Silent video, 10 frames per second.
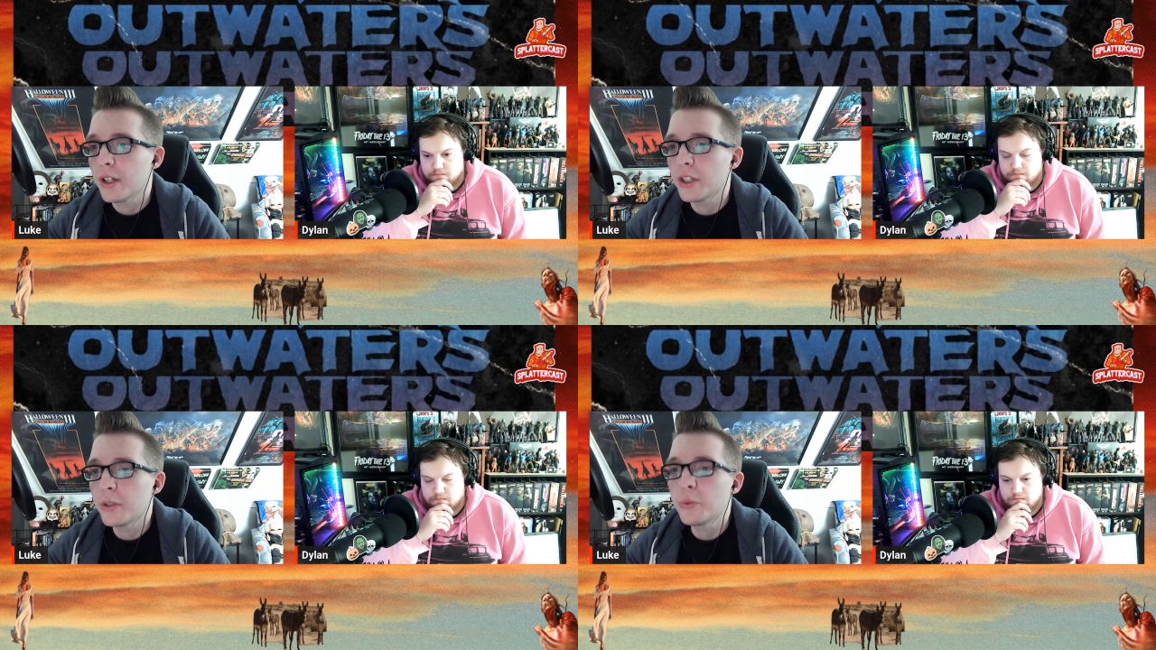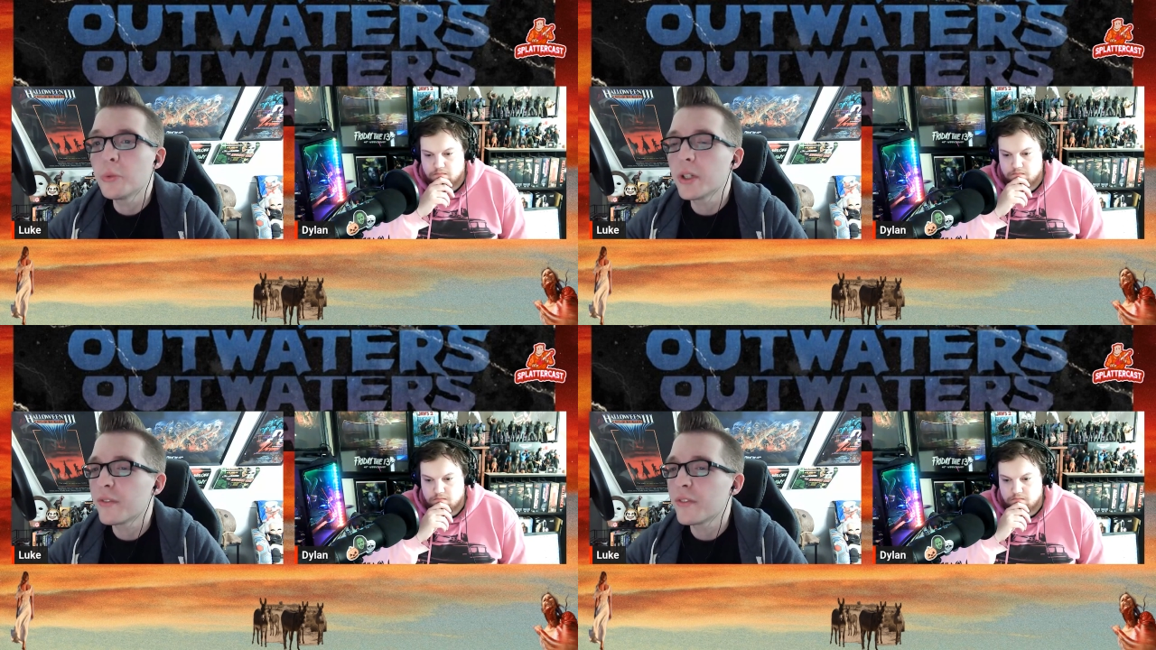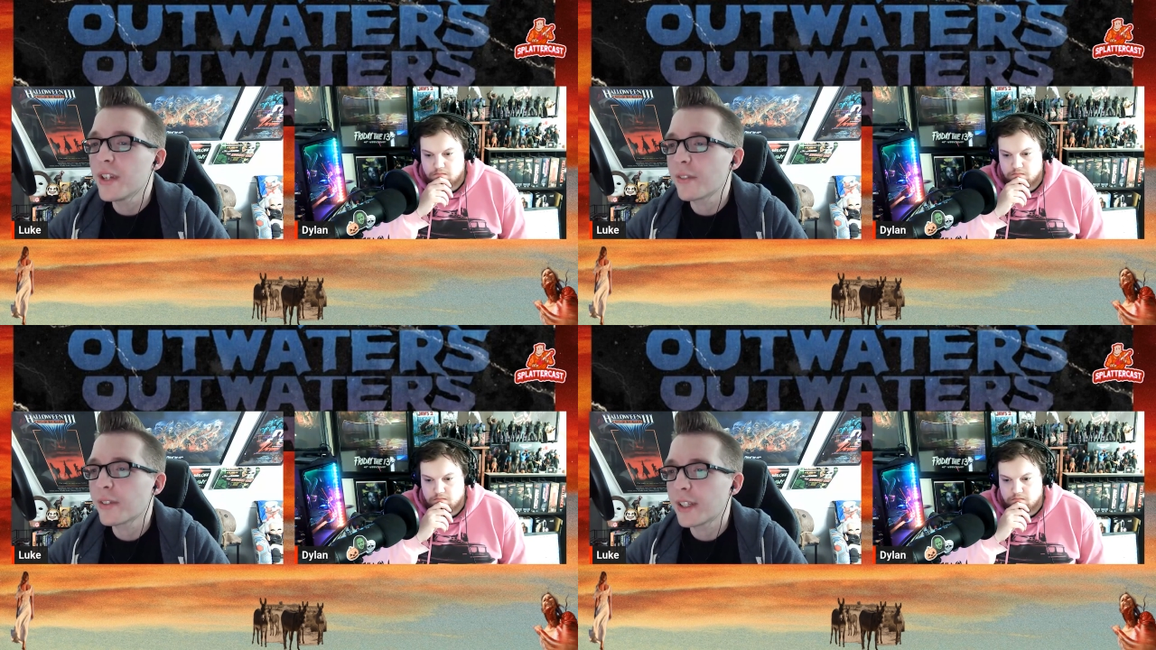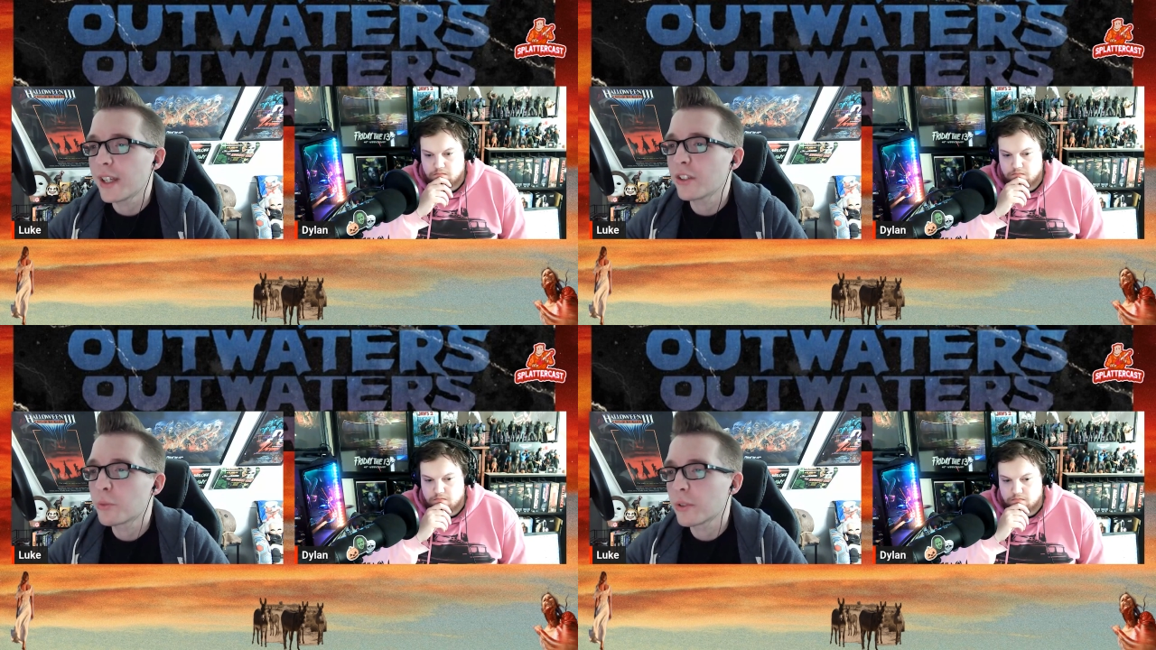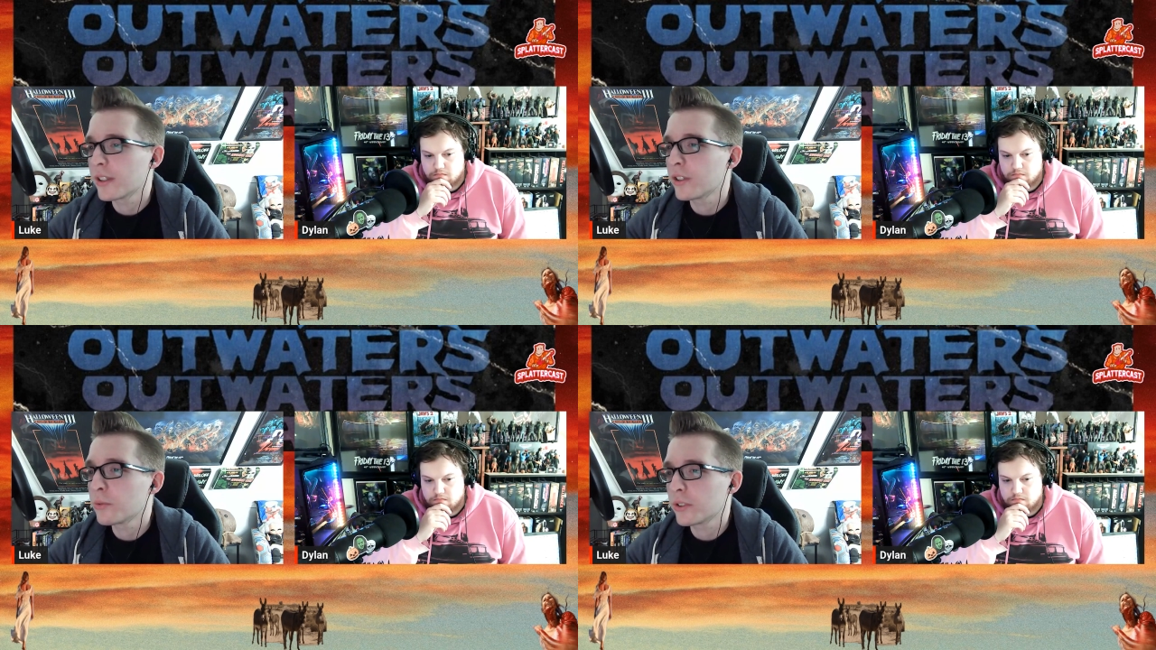Speaker 1: you would have never guessed where
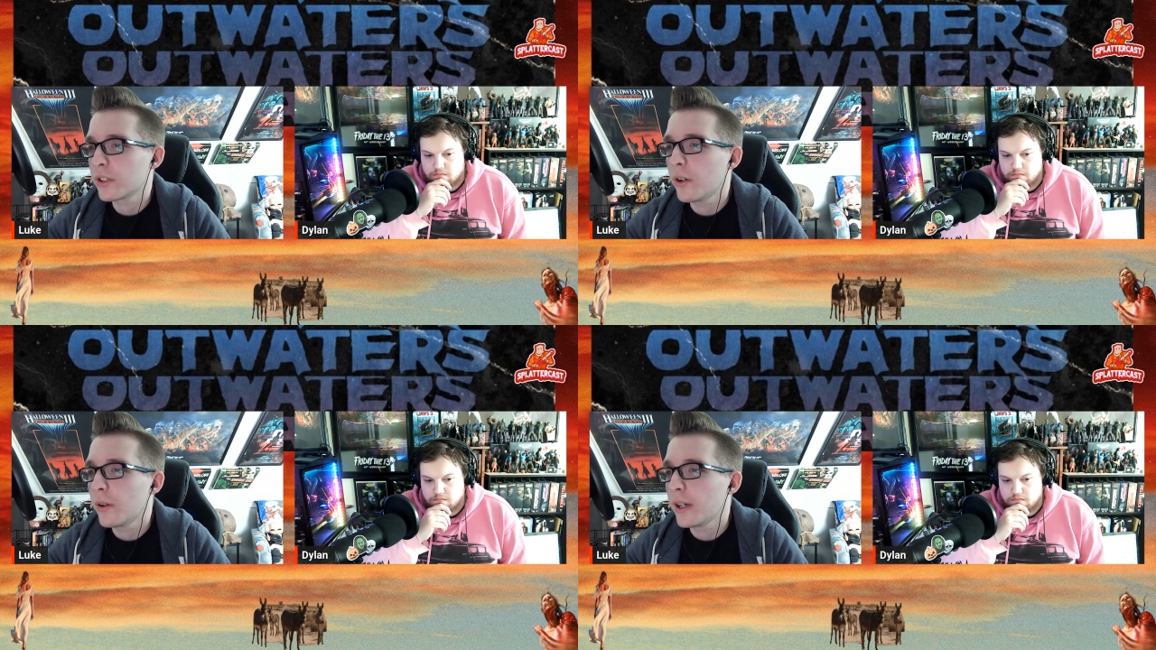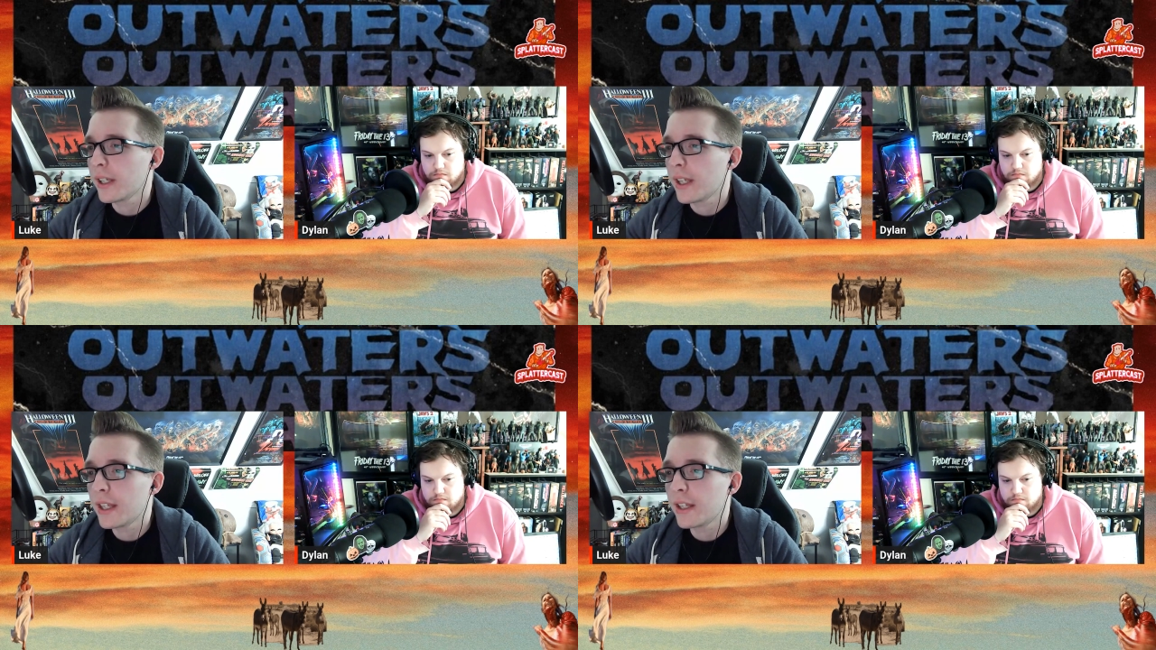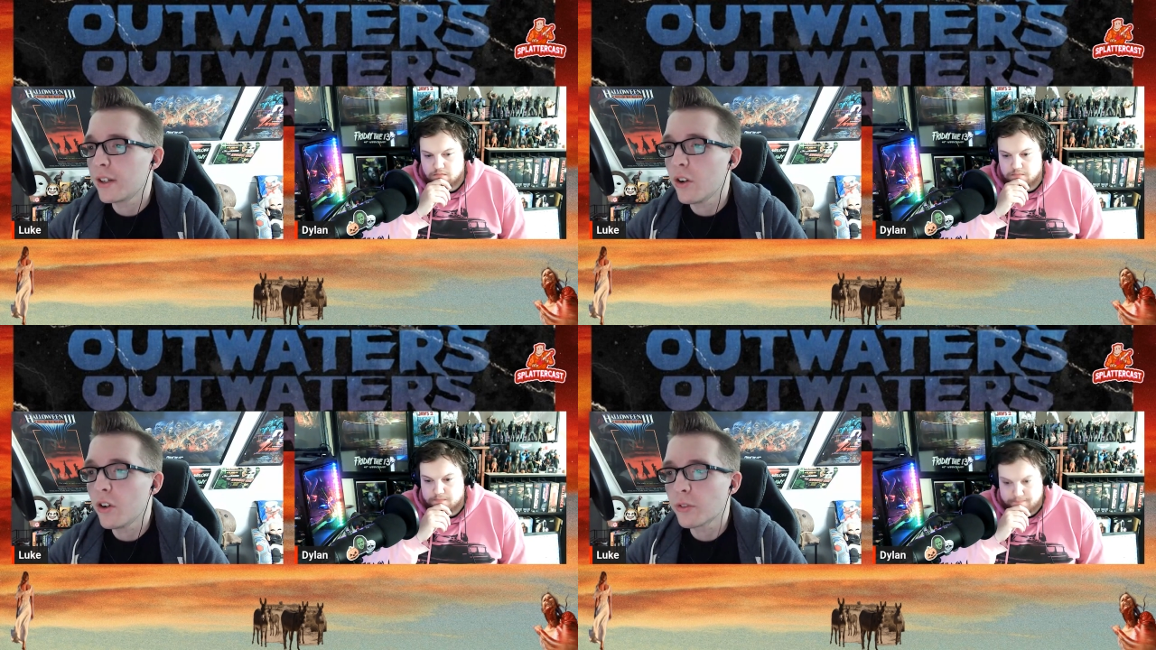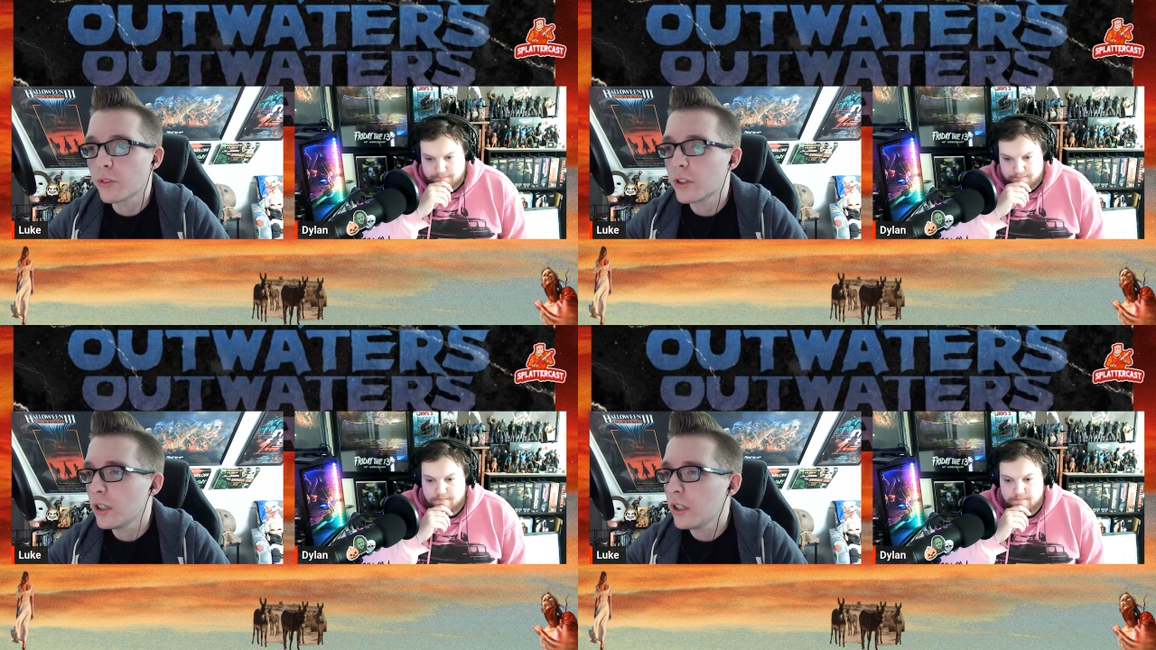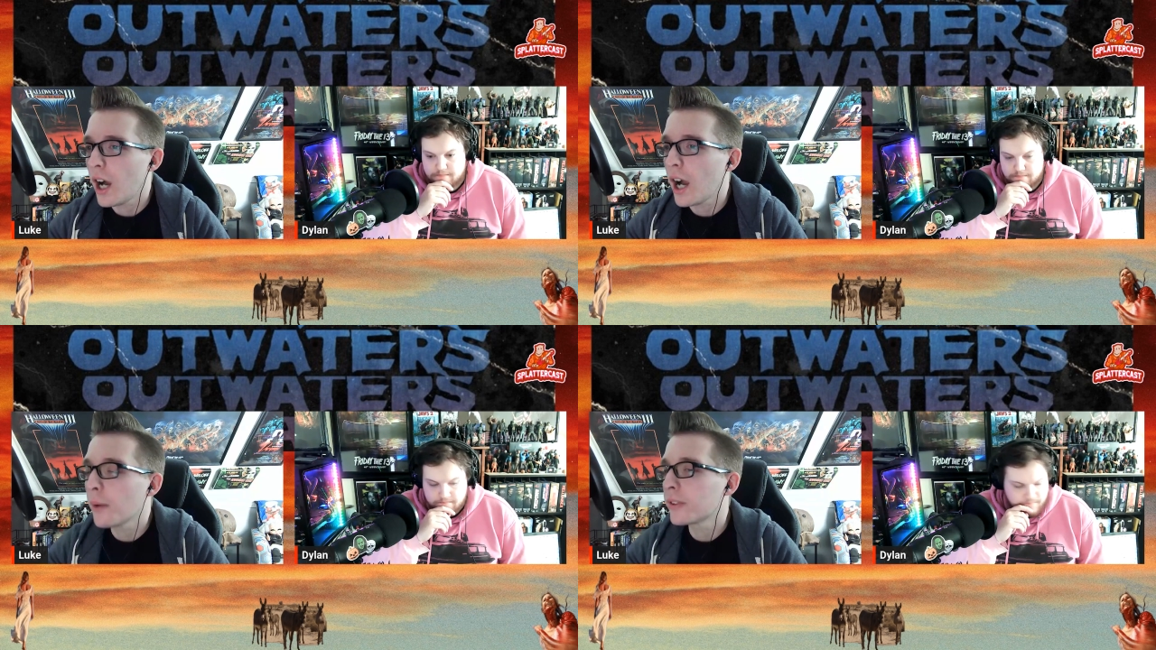this was going. And overall,
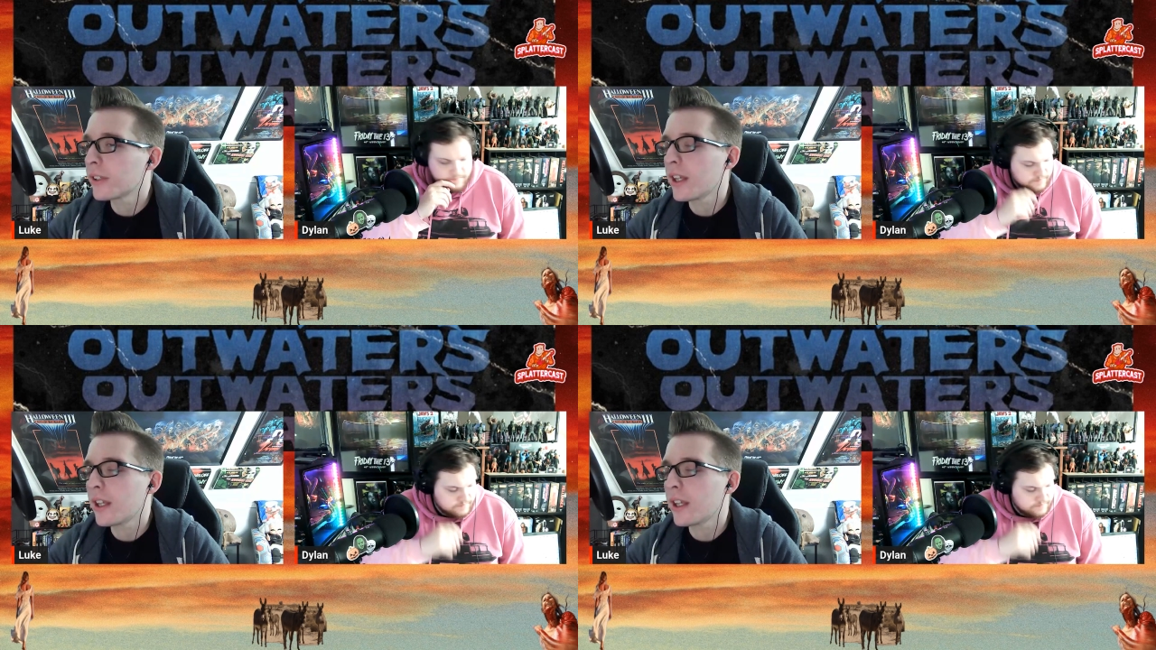I was